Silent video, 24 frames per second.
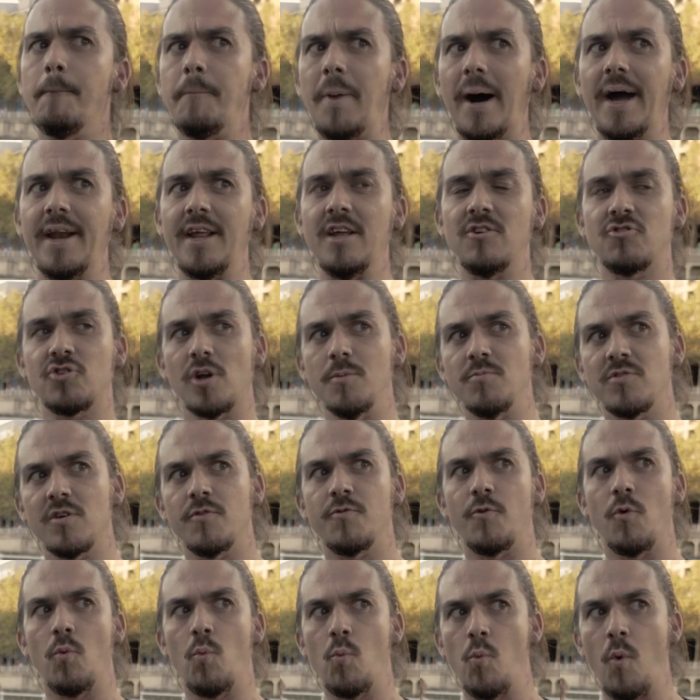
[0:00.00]
But in terms
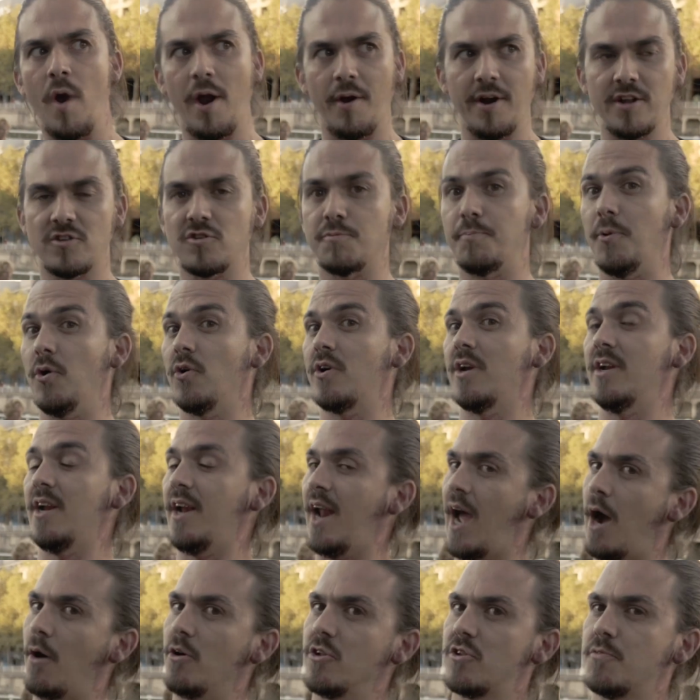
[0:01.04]
of where it's spoken
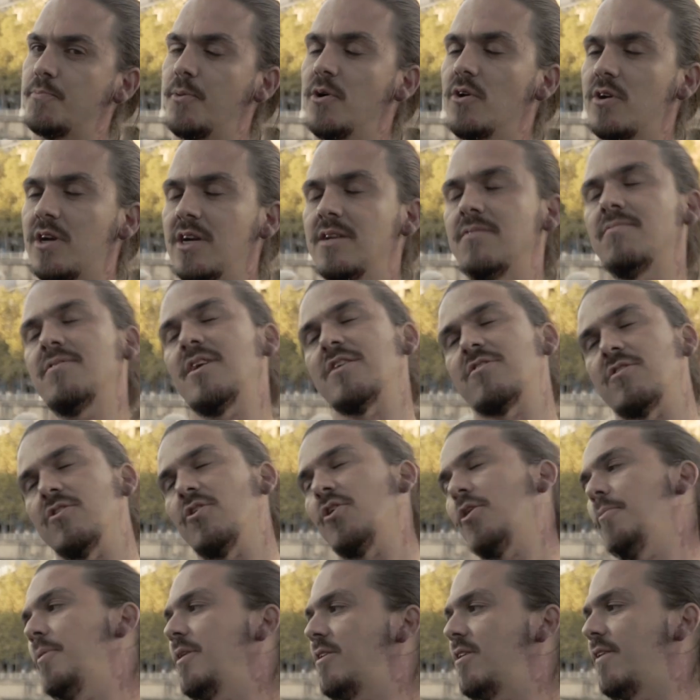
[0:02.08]
and how it's spoken, that's a
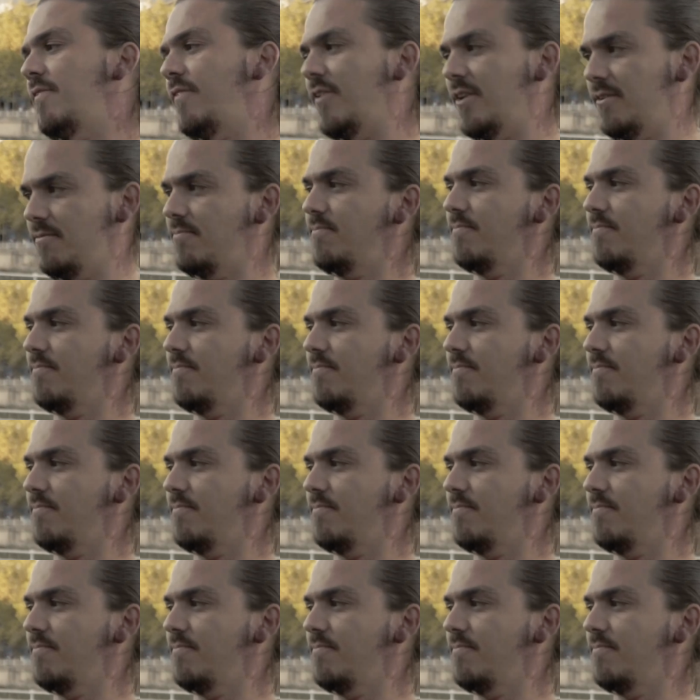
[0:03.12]
little bit different.